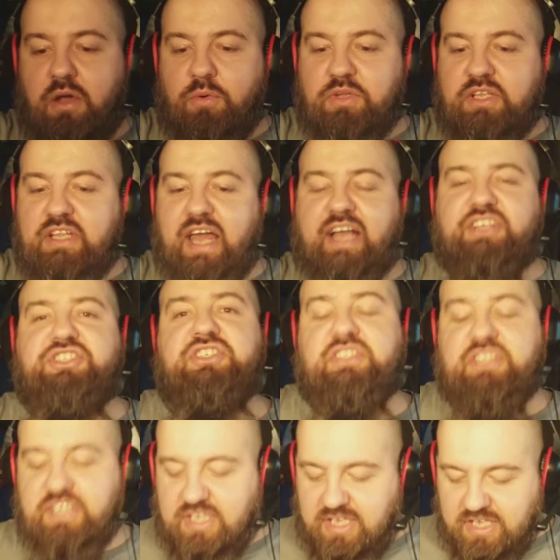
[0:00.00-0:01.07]
Well, it
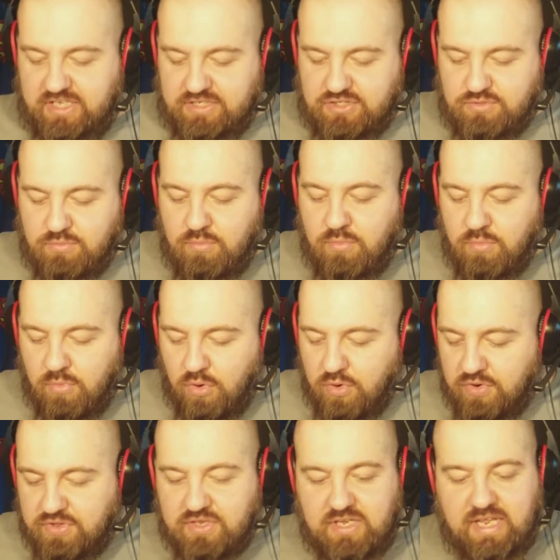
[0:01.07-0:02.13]
actually is
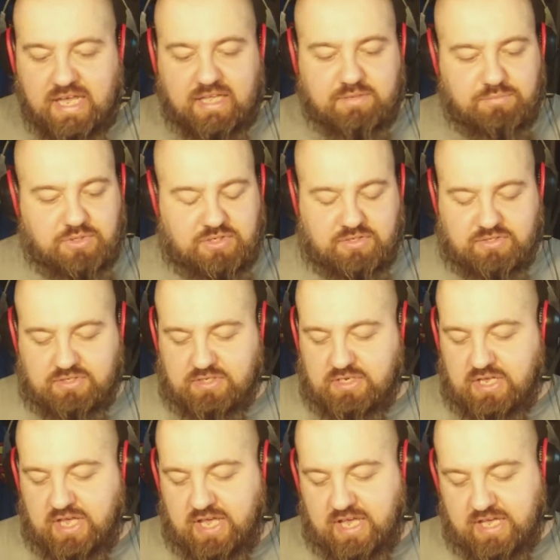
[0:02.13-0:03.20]
more than that, because
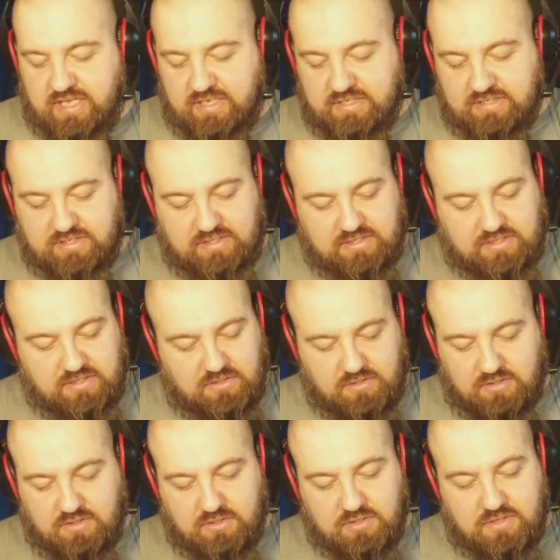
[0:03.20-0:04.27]
it has
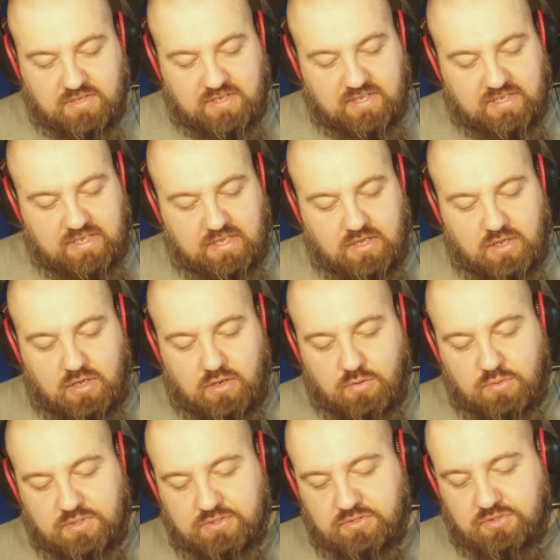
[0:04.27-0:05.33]

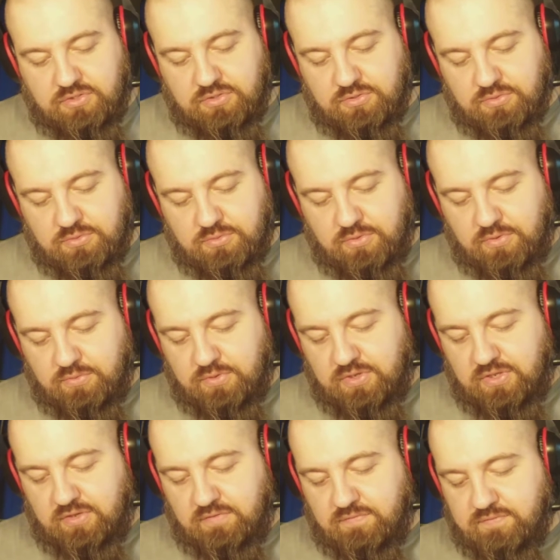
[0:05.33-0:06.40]
1, 2,
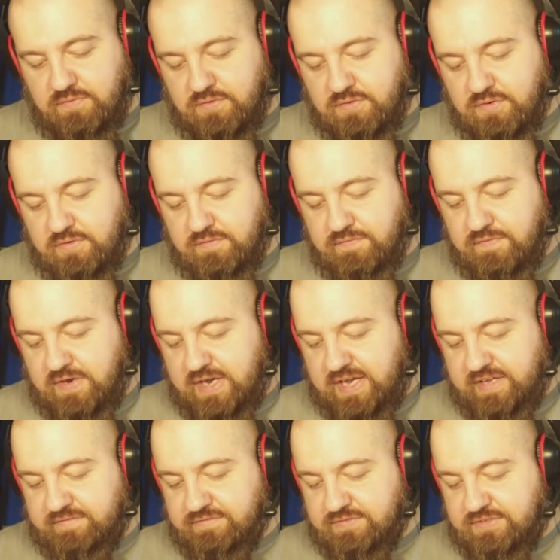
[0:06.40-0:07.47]
3, 4,
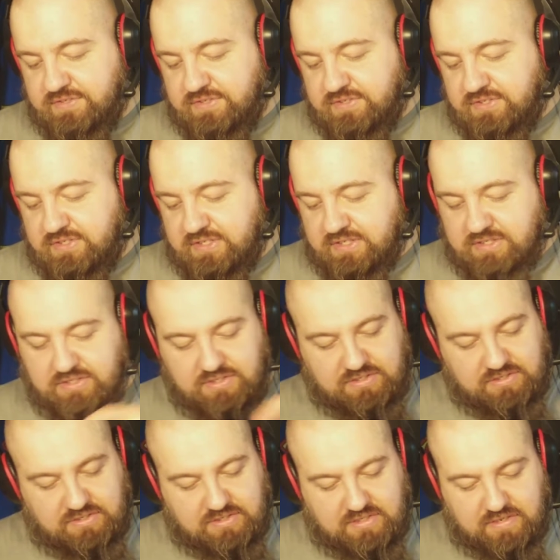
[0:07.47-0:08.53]
5, 6,
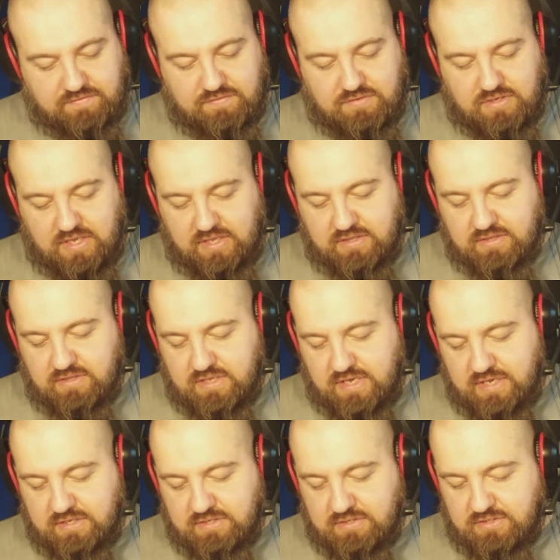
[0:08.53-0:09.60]
7, 8,
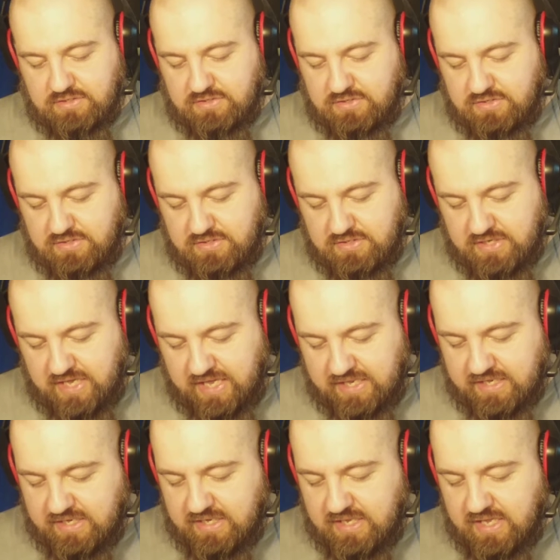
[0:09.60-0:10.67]
9,
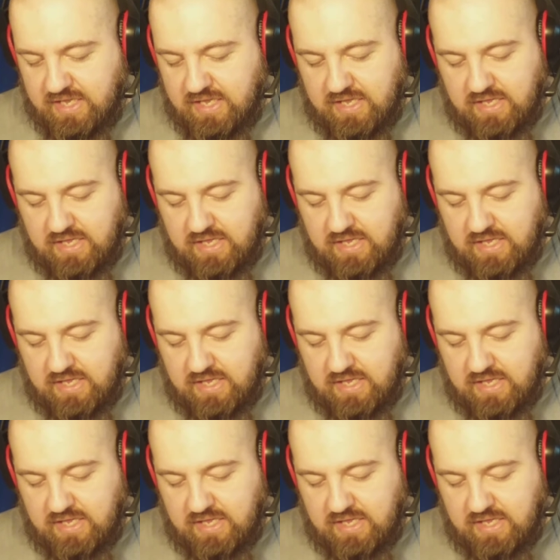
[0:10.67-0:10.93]
10.